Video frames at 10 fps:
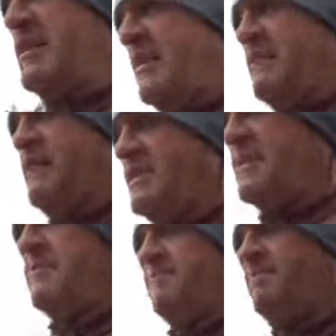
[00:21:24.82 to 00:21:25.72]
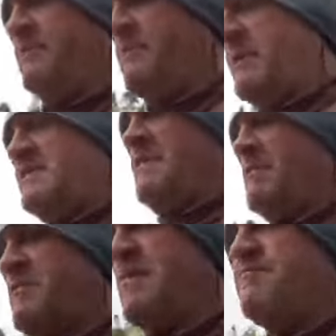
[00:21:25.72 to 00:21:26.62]
night there and face, FaceTime,
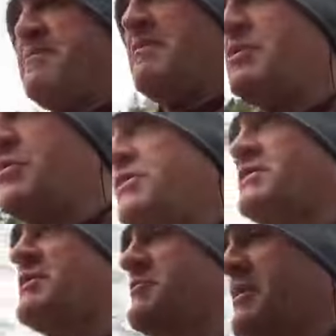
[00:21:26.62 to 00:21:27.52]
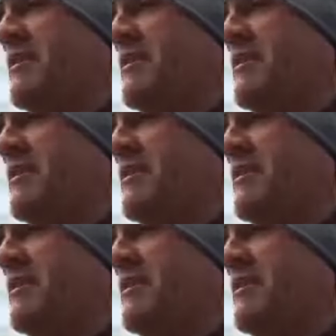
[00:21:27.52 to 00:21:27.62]
me, me and my two sisters were